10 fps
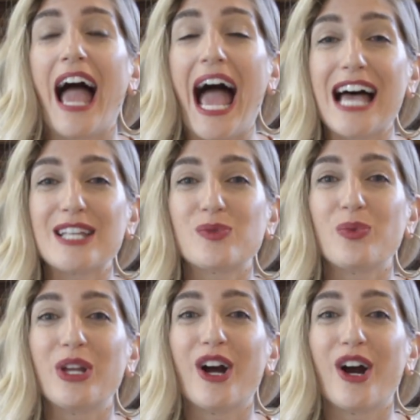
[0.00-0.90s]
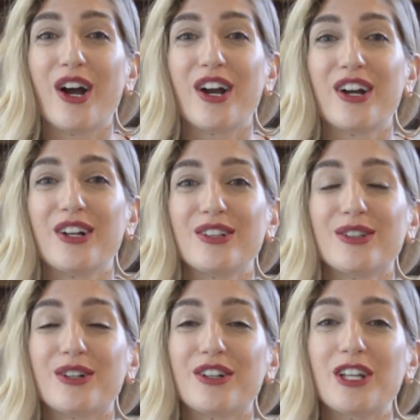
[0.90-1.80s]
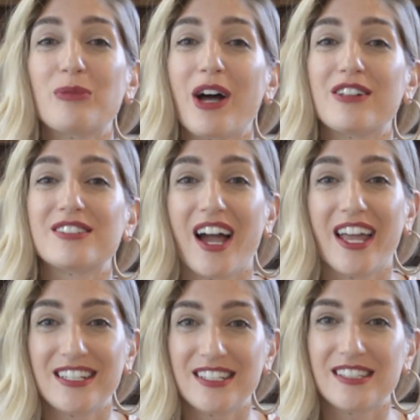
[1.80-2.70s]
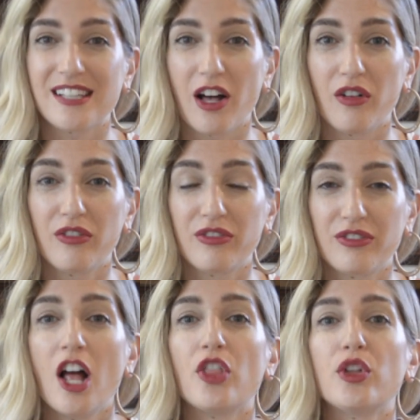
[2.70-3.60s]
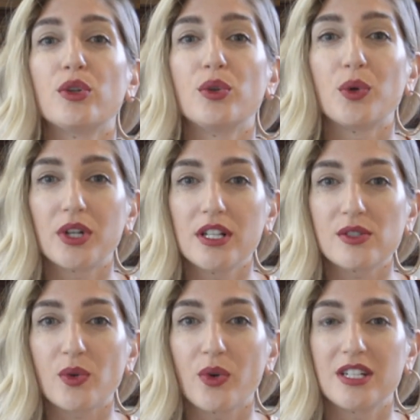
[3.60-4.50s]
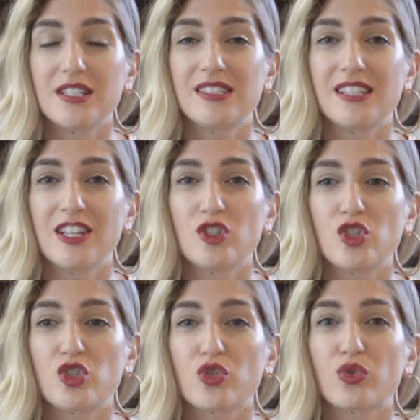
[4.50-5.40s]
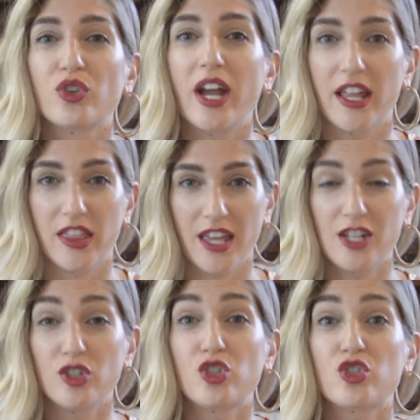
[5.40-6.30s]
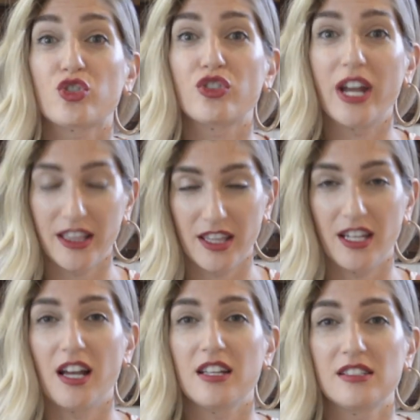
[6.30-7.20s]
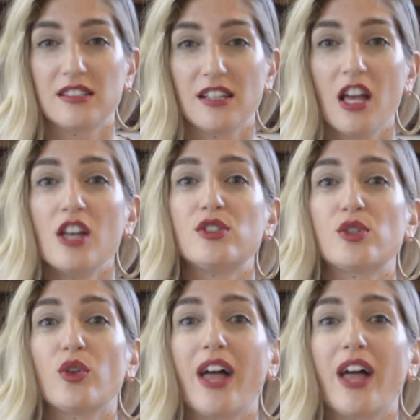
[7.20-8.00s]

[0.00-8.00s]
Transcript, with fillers: as we are learning about dying to self, the Lord is going to send strength and strengthen us so